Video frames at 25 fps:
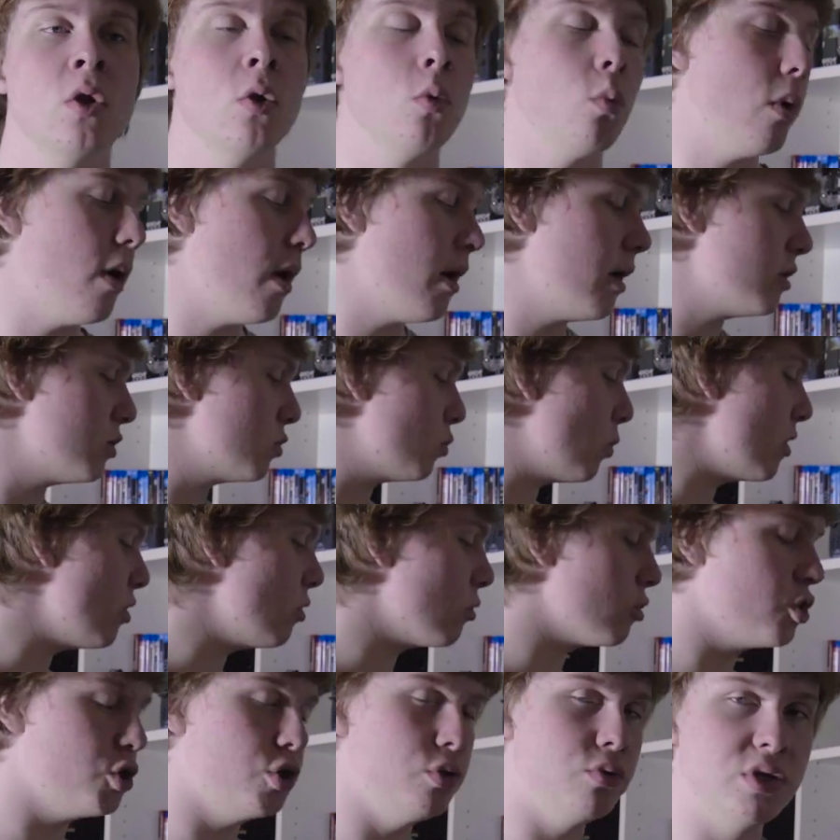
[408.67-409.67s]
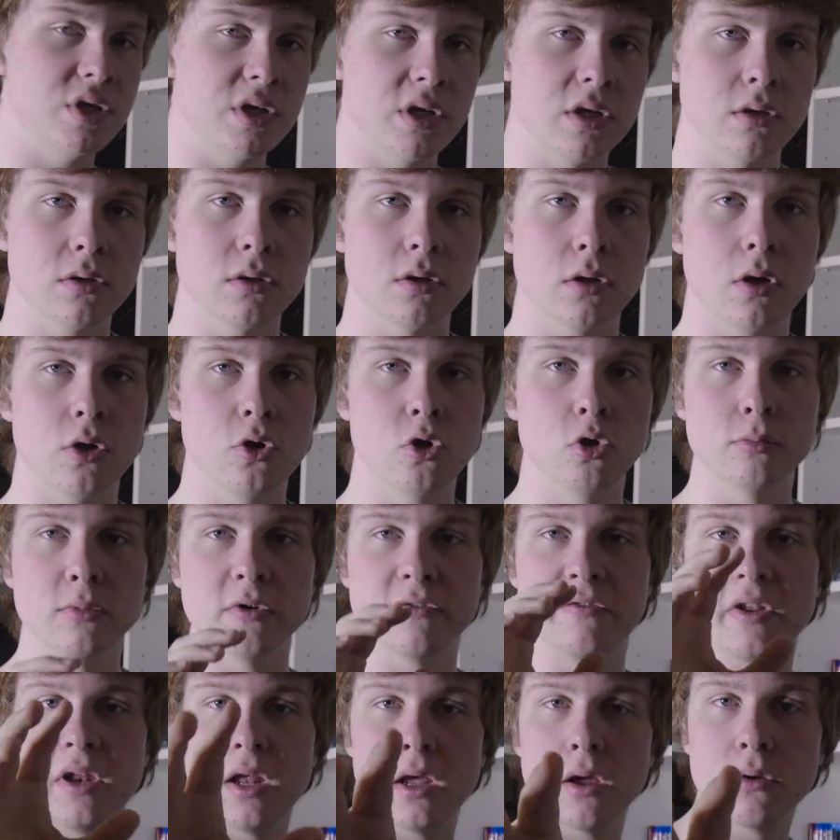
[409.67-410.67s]
Whereas when you're shooting normal
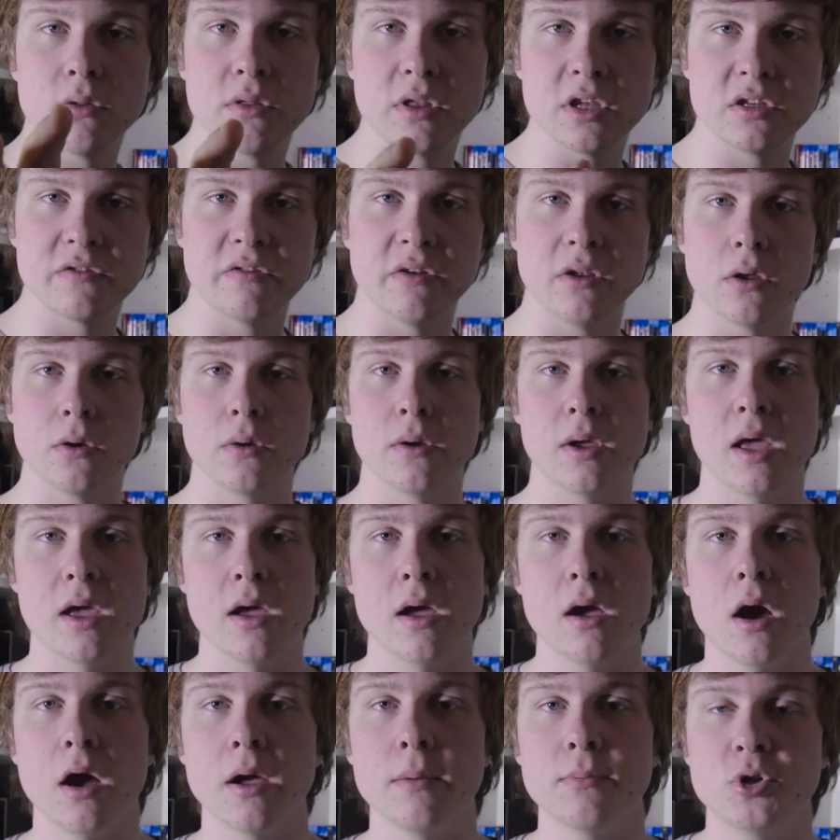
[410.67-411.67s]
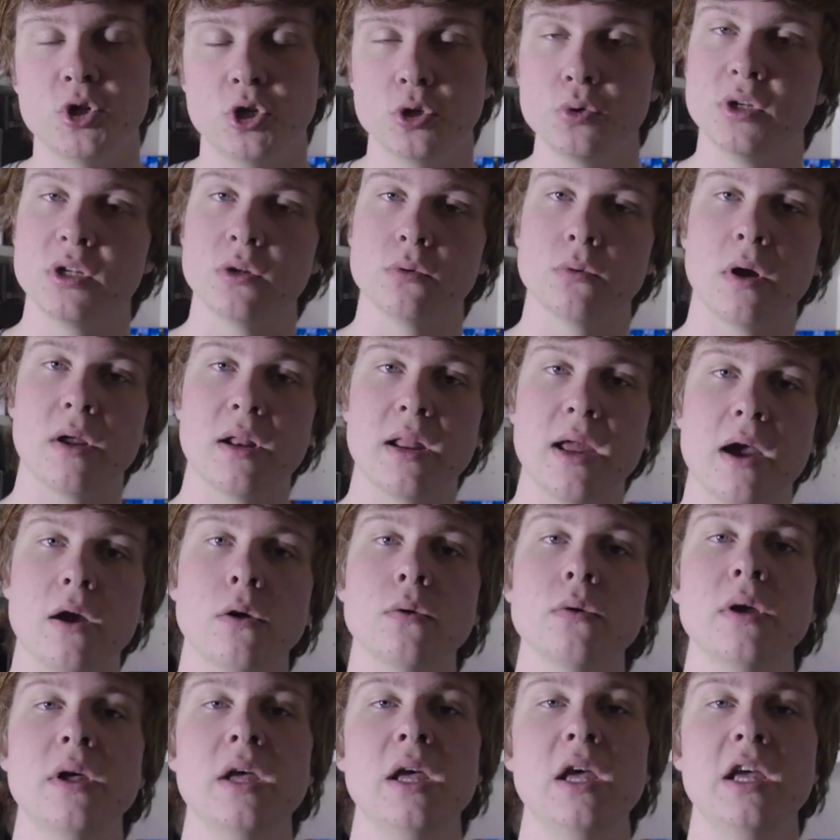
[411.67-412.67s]
video, this video here I'm shooting right
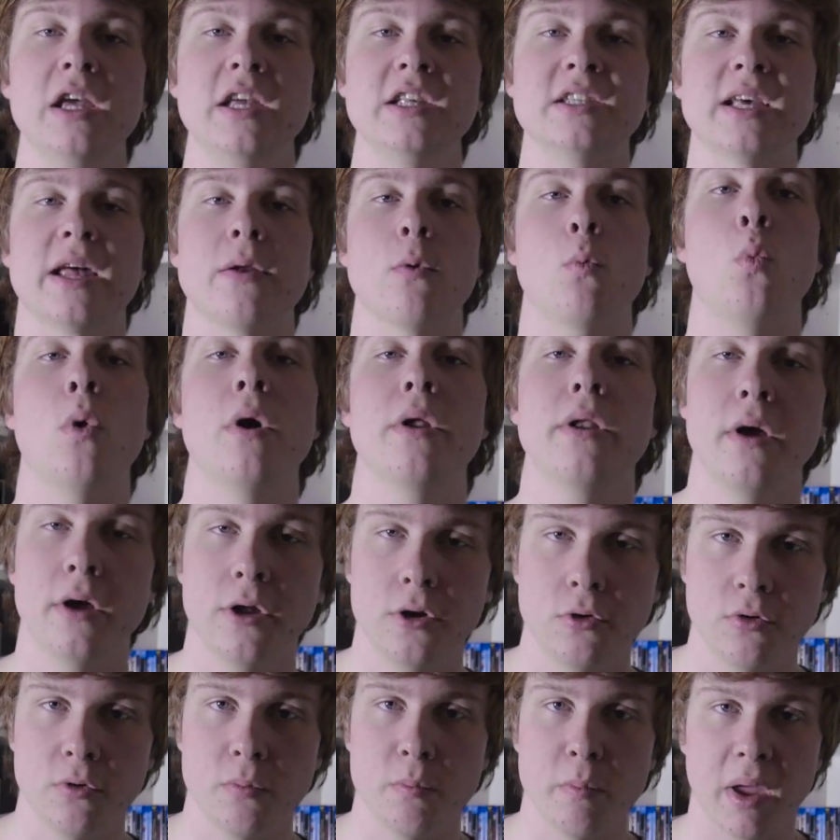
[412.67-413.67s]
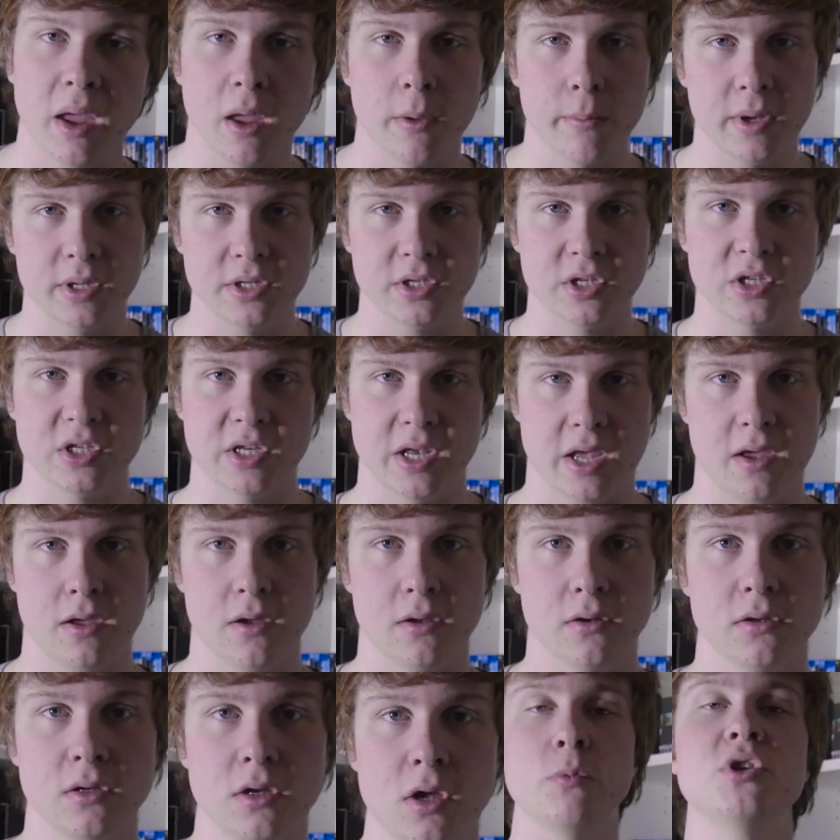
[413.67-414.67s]
now is at 100 megabits a
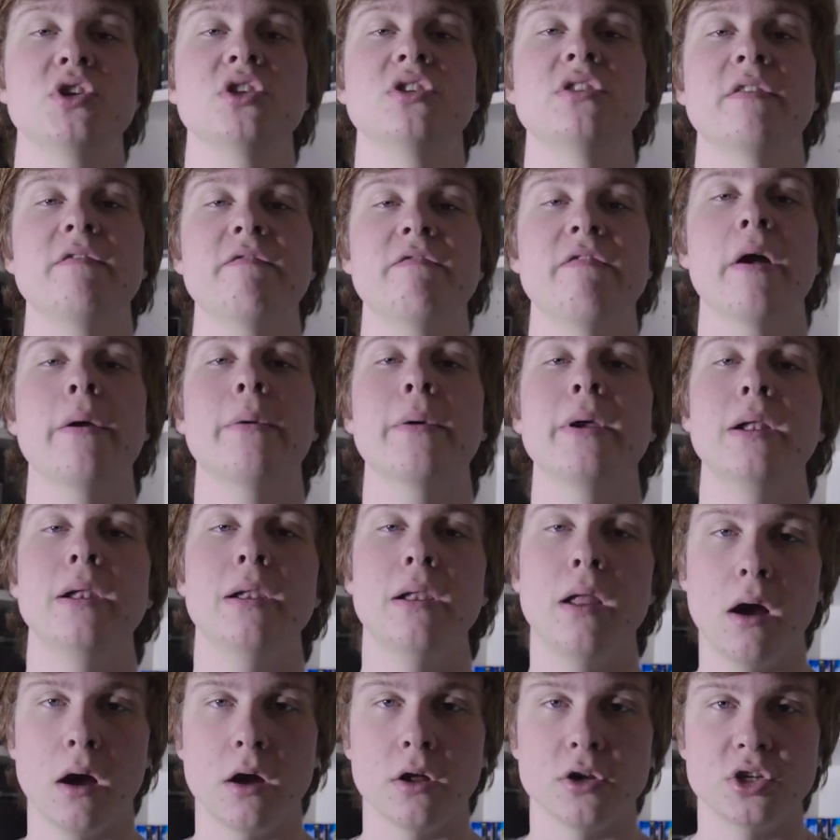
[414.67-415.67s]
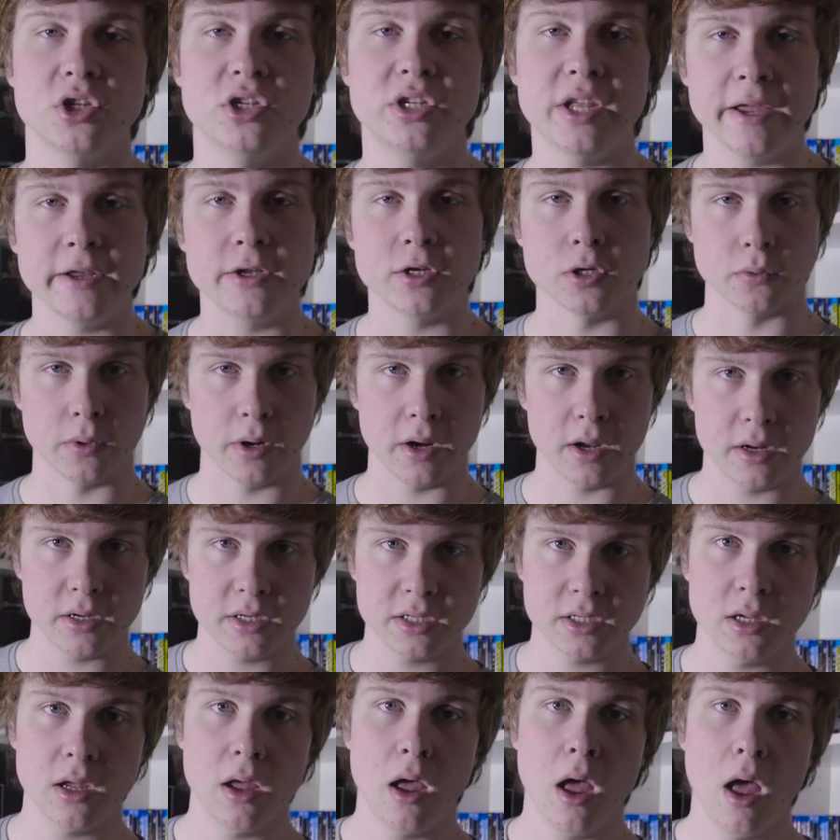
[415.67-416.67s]
second, which is a very large data rate.